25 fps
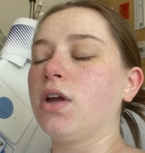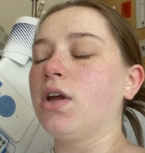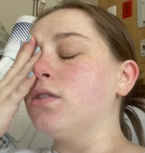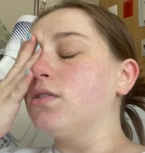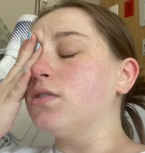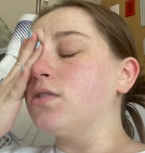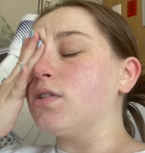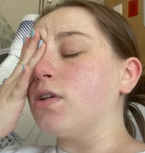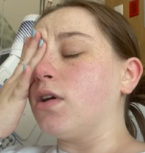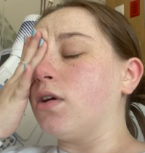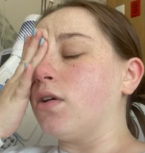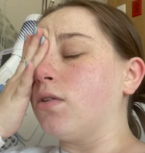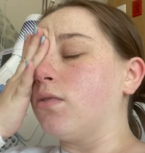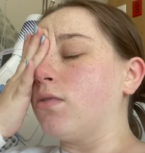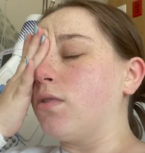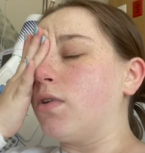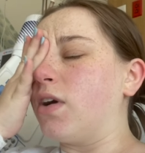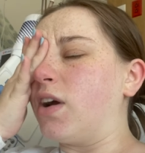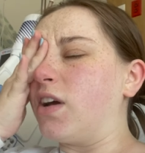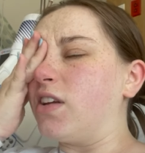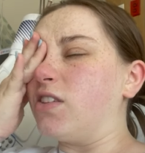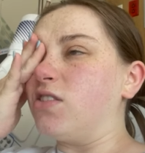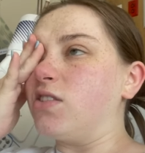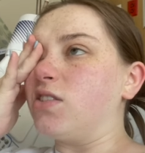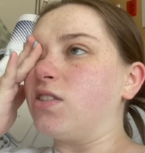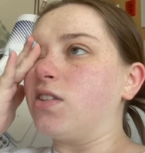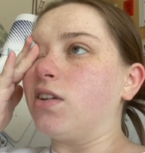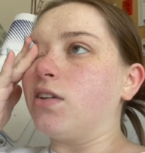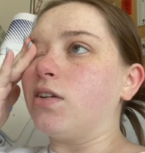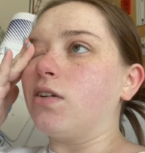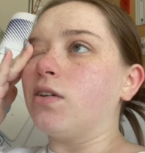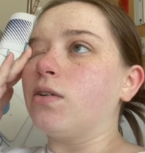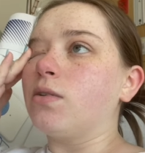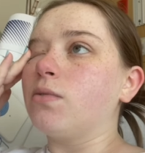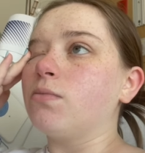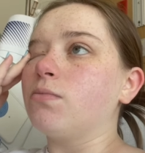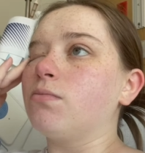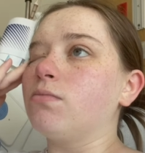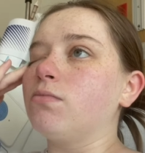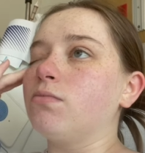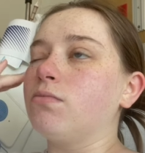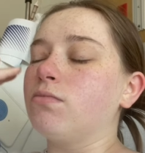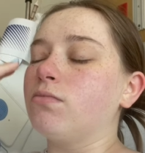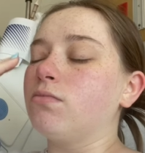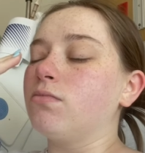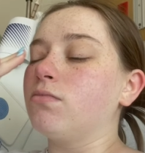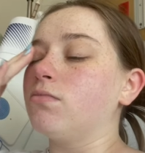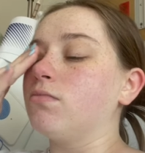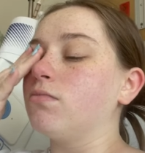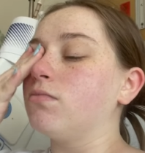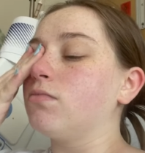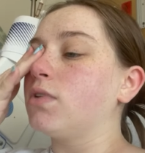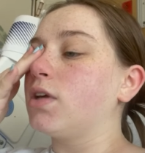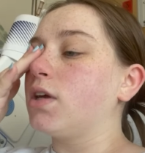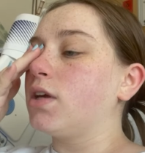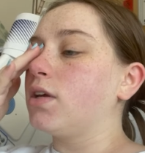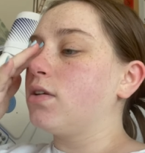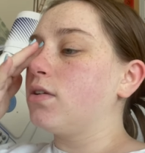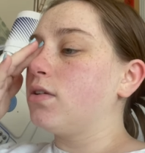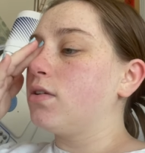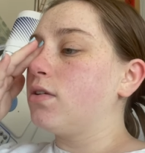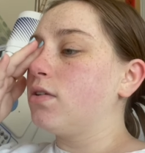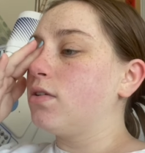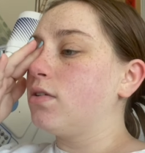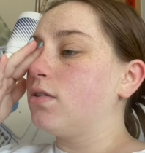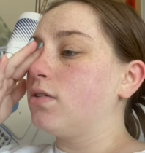So I just get up, like